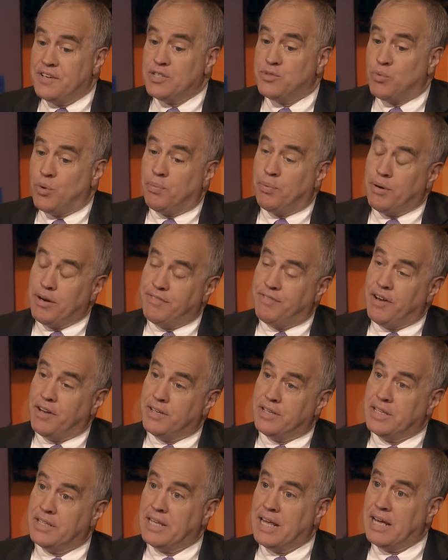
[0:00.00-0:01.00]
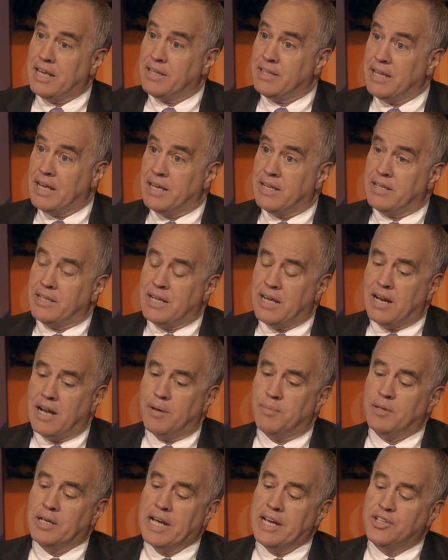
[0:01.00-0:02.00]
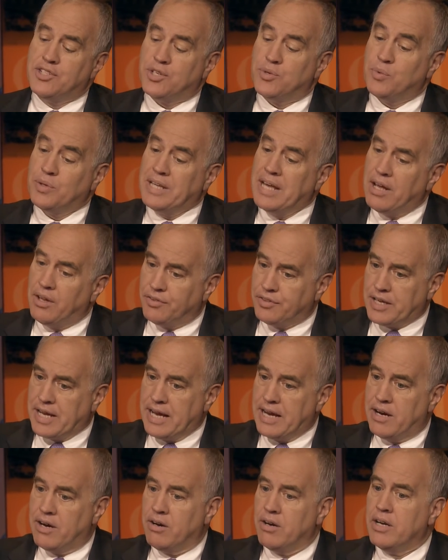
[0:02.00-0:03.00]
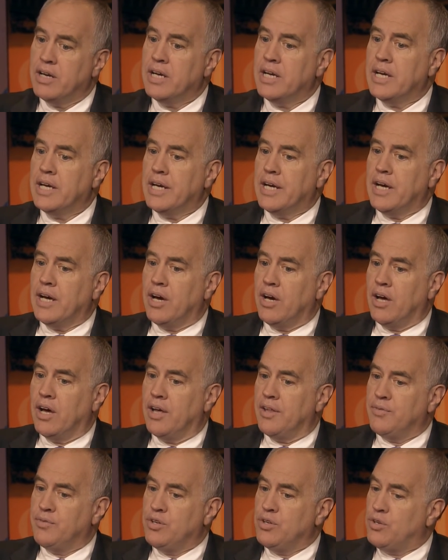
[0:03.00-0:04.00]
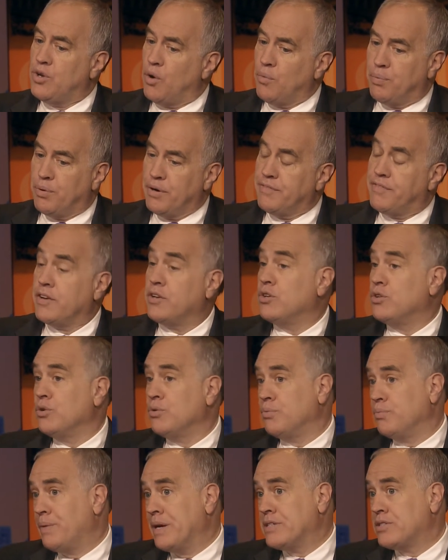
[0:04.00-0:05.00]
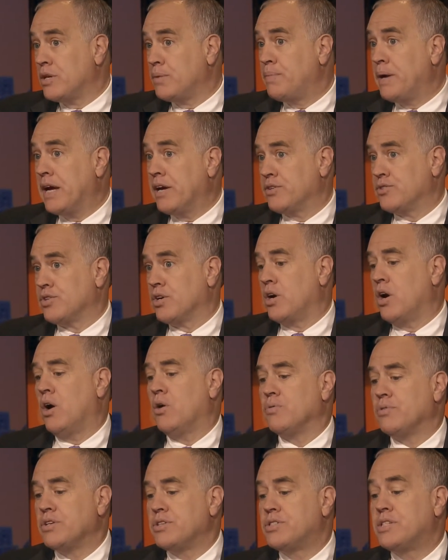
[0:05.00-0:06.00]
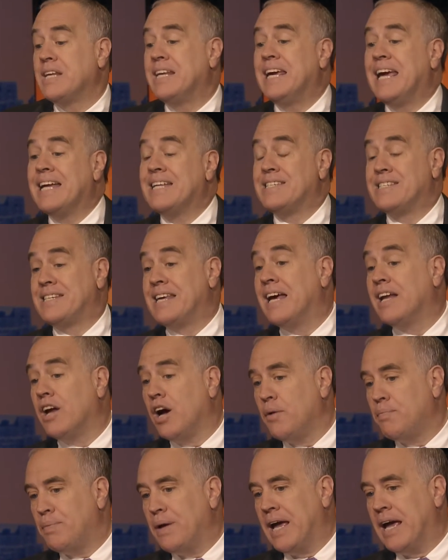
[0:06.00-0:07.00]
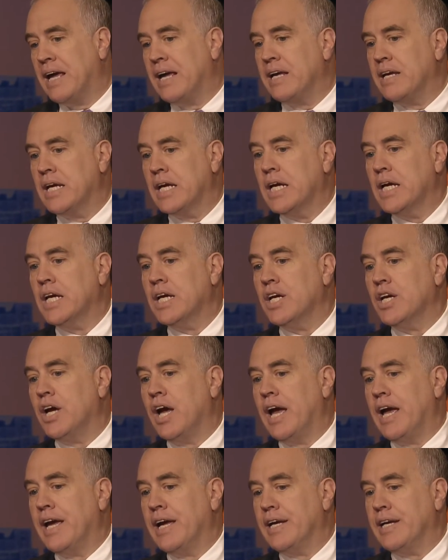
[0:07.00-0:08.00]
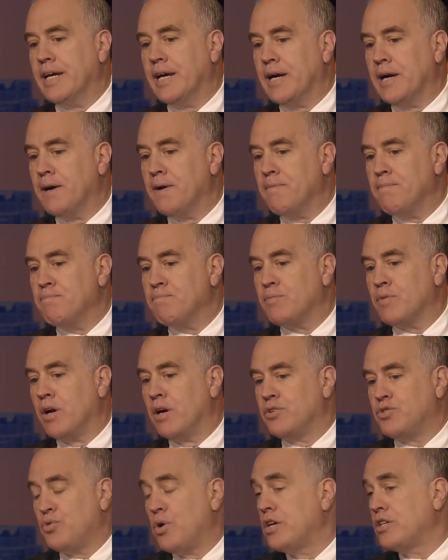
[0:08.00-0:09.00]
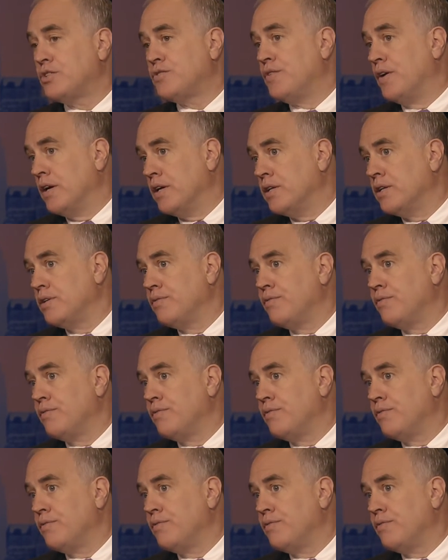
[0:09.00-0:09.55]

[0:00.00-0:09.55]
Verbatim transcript: is we're pre-funding that, that that obligation. With healthcare, uh, you don't pre-fund; you do basically pay as you go. Right. The city had set up a a, uh, a trust fund